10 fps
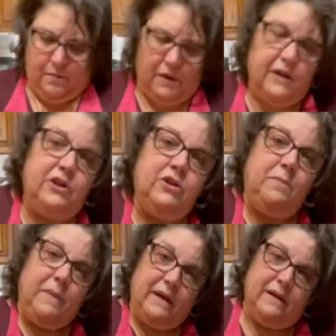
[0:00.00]
But it
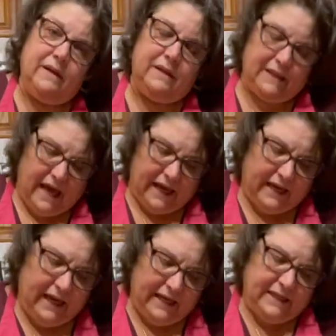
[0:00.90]
should be a little
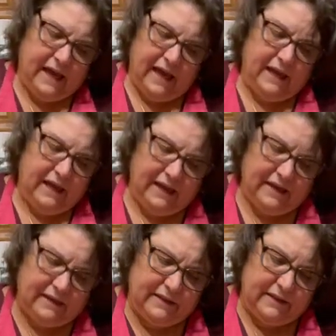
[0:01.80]
tacky. Tacky
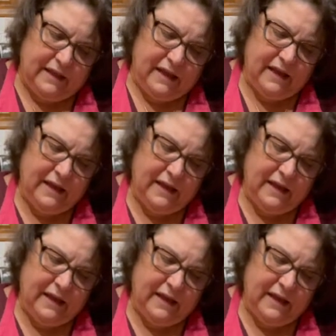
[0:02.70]
is,